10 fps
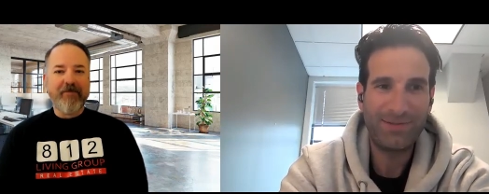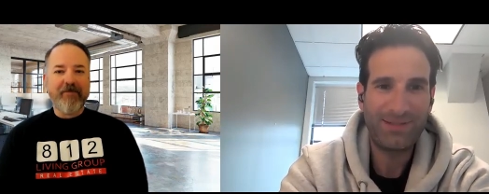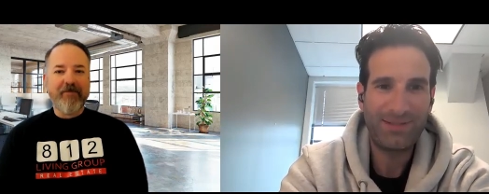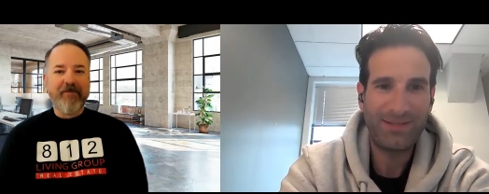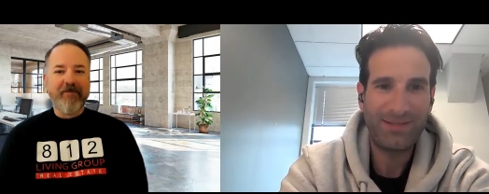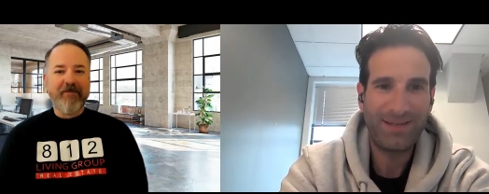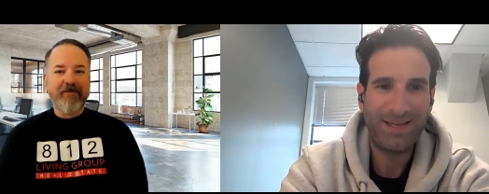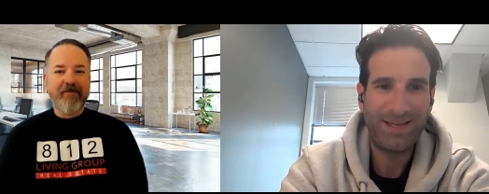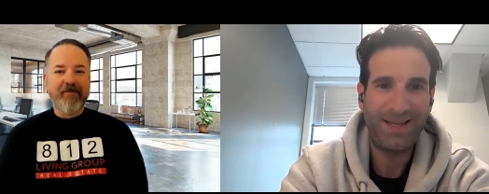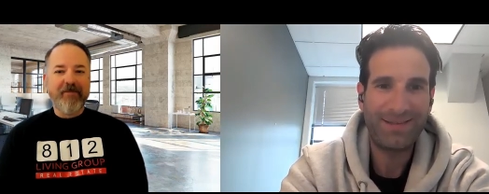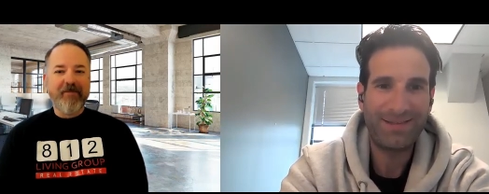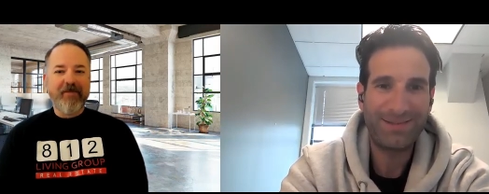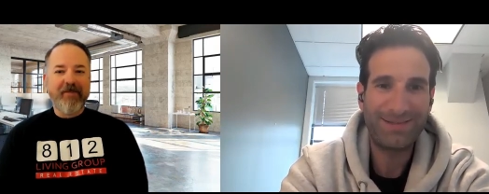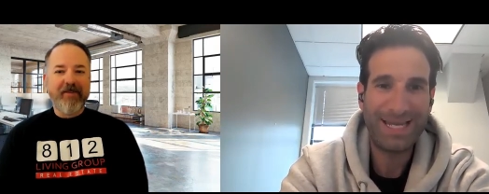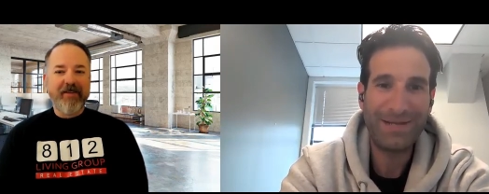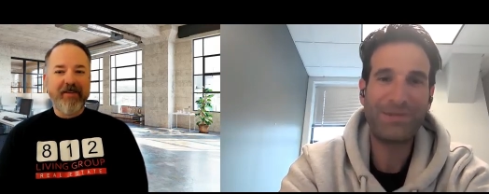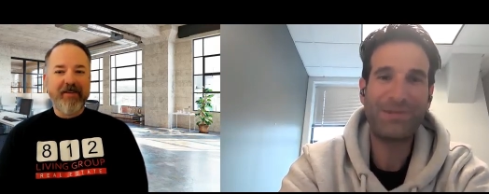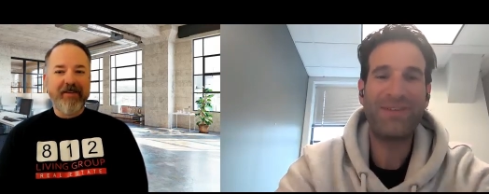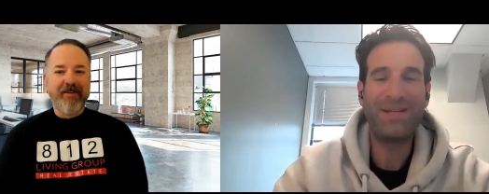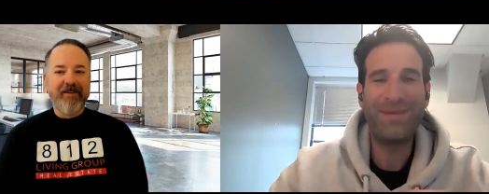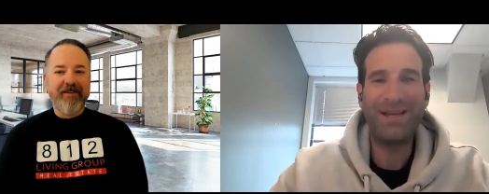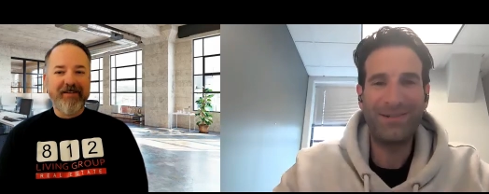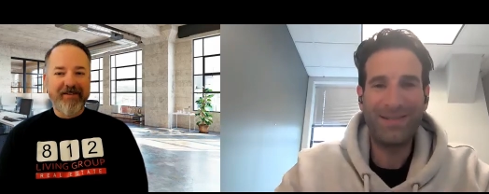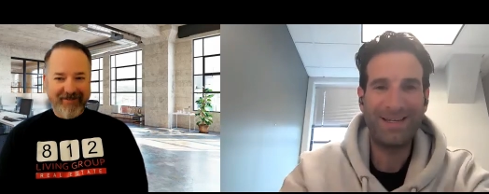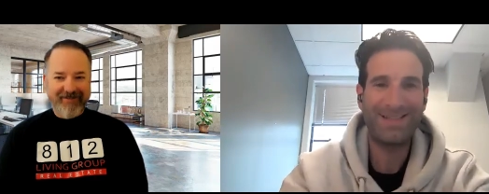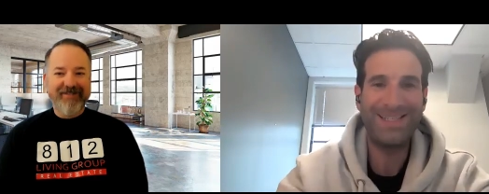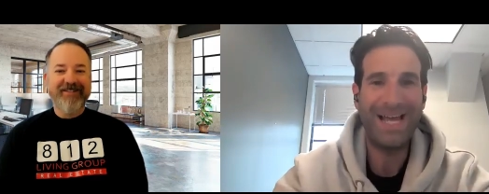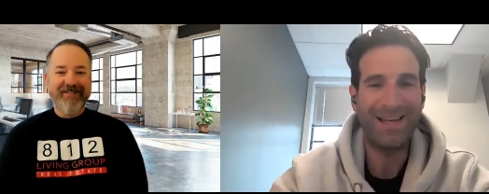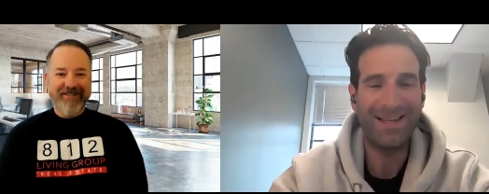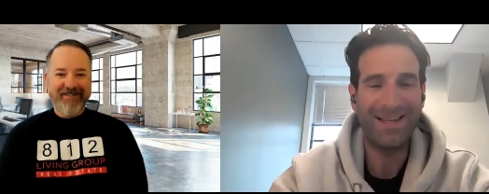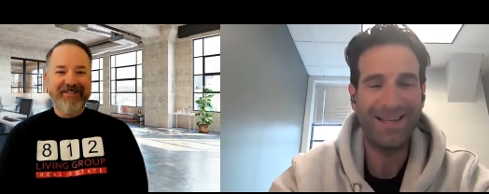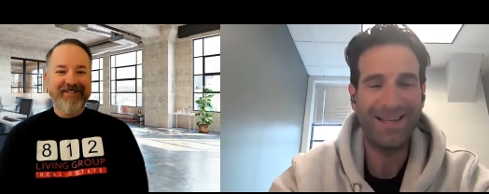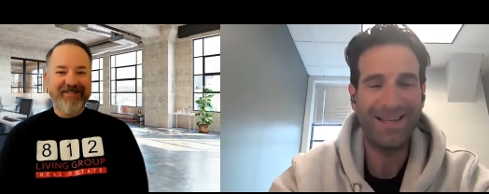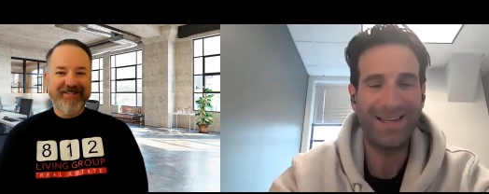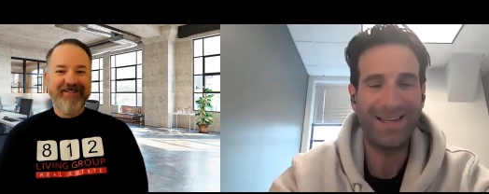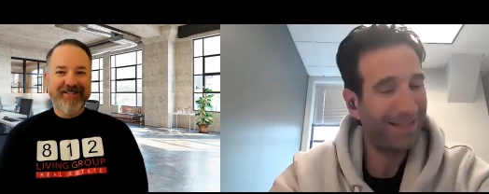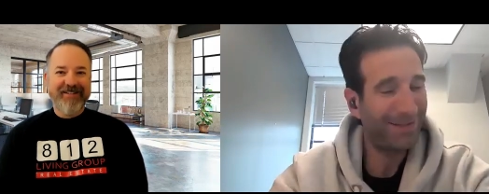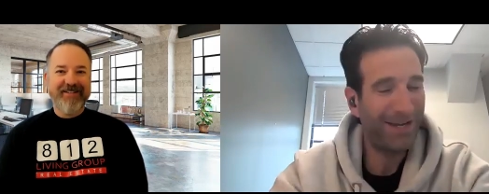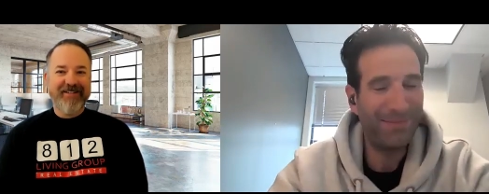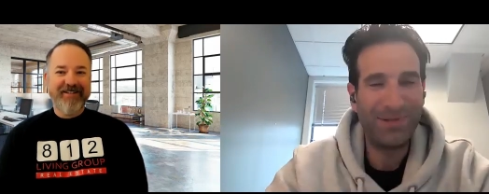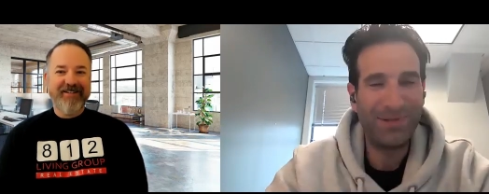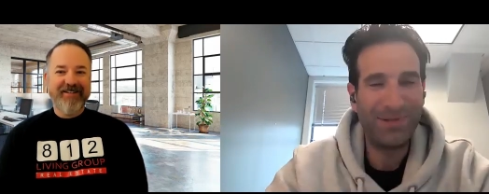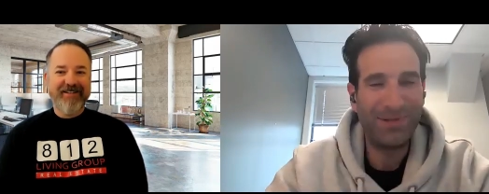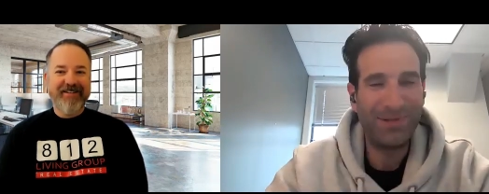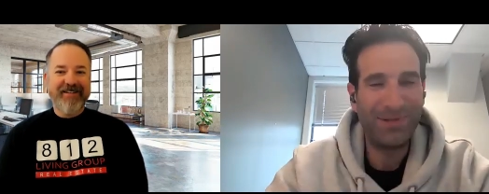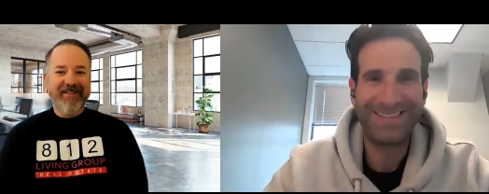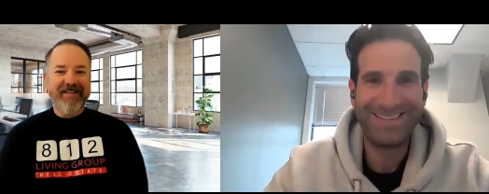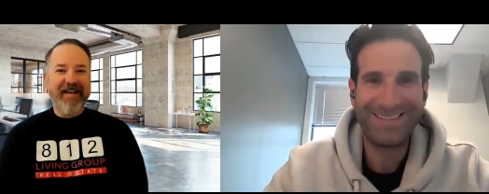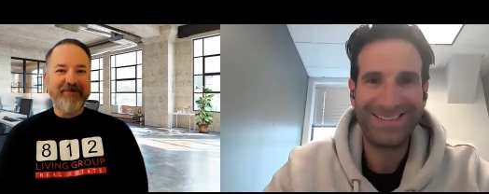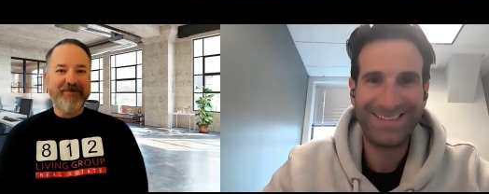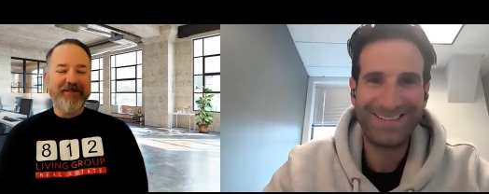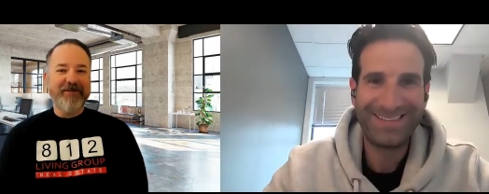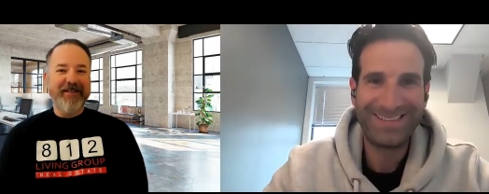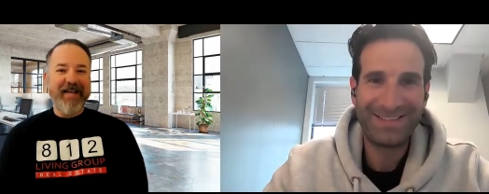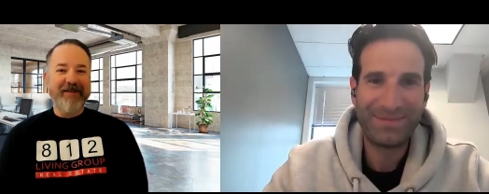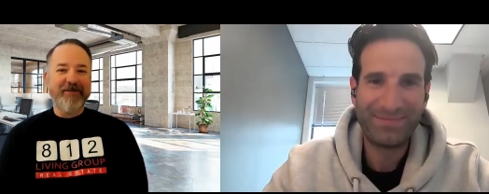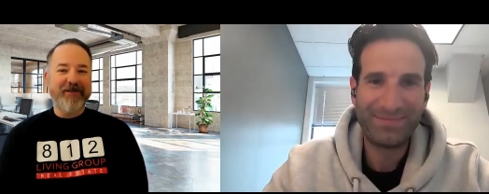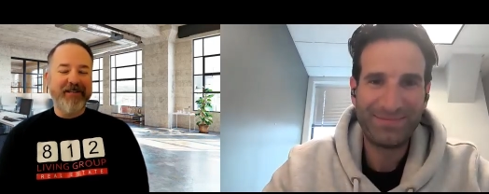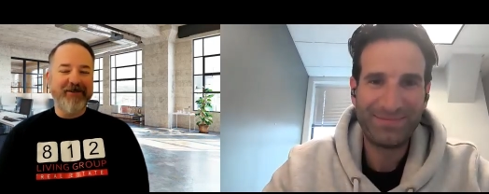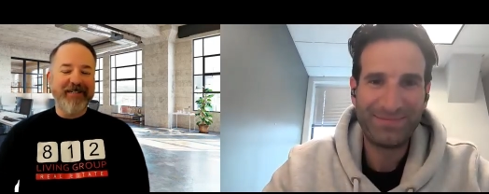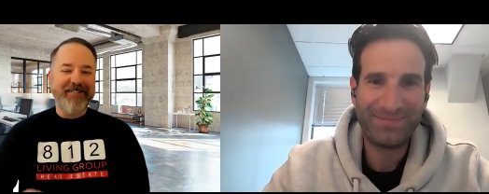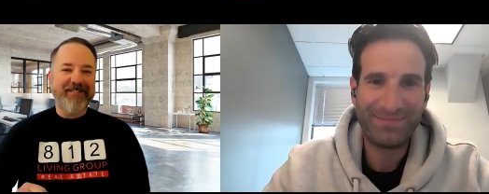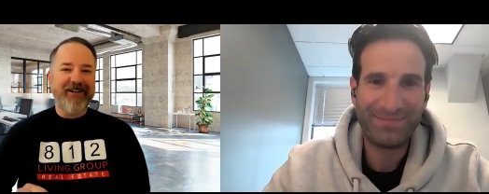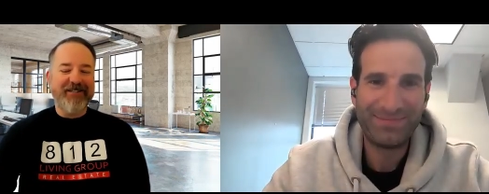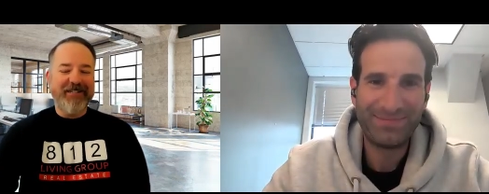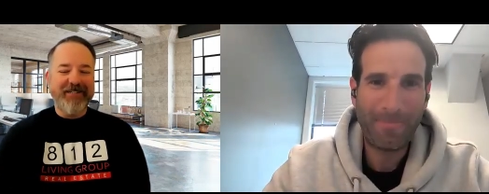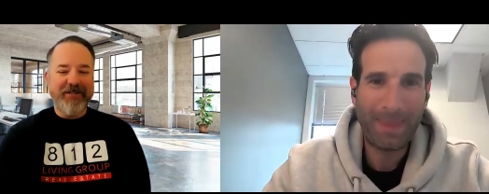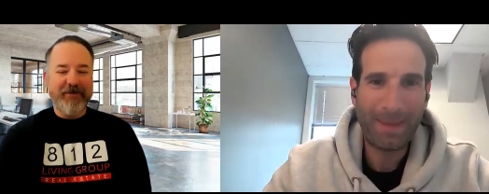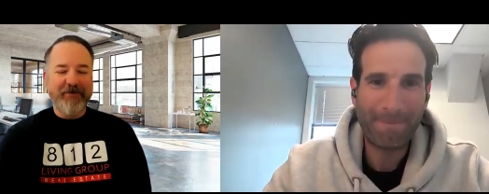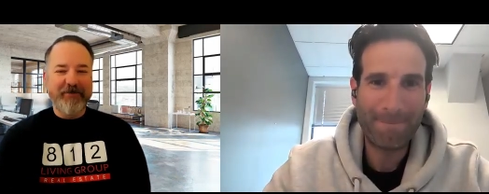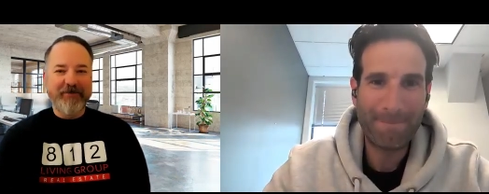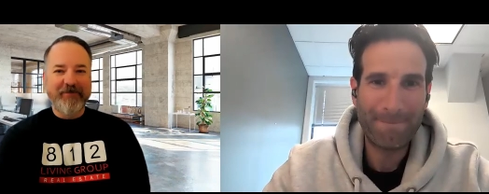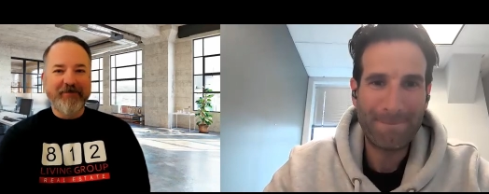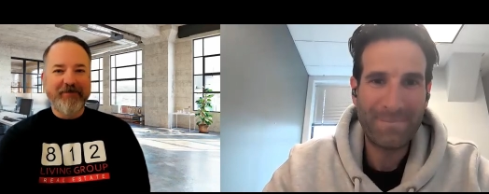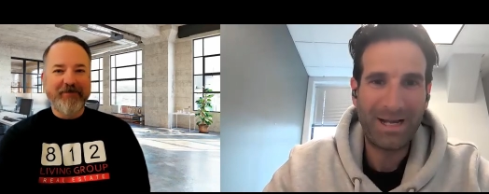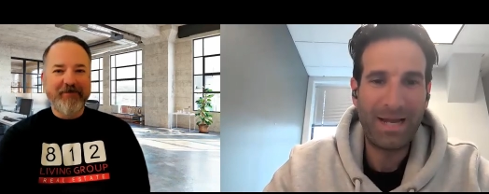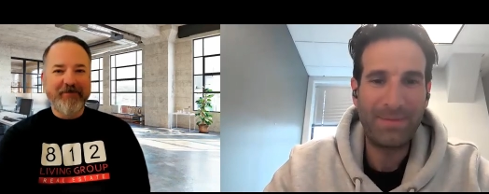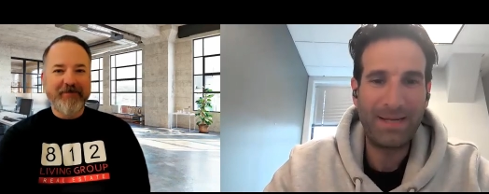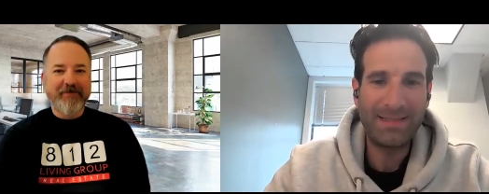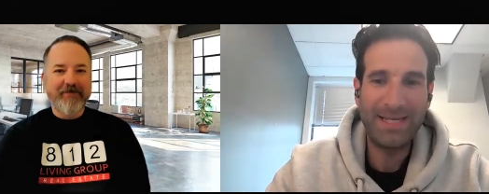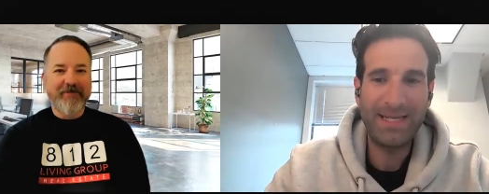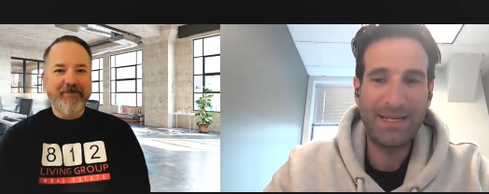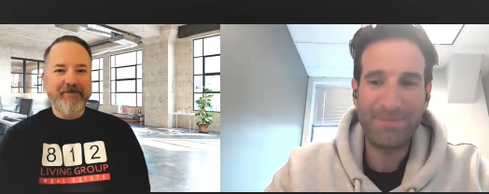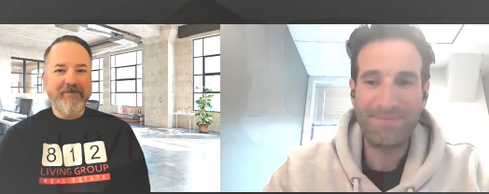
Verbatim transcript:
Speaker 1: to uh, hearing your feedback on our salads, and you got to try them all,
Speaker 2: okay? Absolutely, absolutely, Chris. Talk to you soon. All right, Mike. Take care.